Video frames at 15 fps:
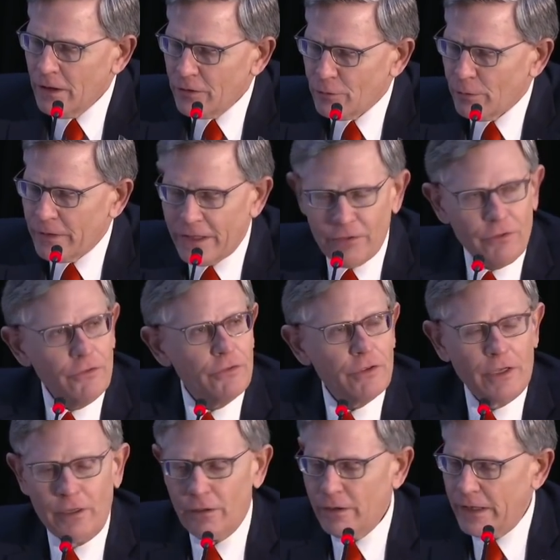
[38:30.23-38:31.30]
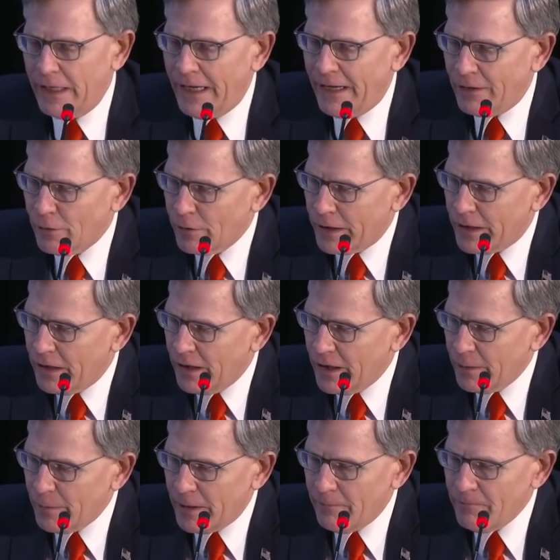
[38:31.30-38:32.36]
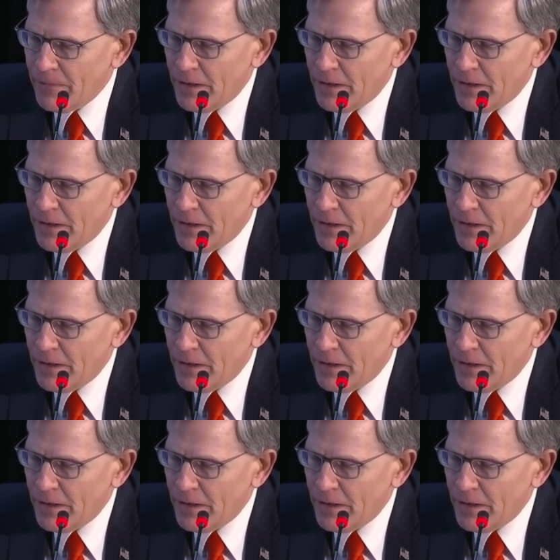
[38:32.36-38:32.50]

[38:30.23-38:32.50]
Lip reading: to our nation's security and our economy.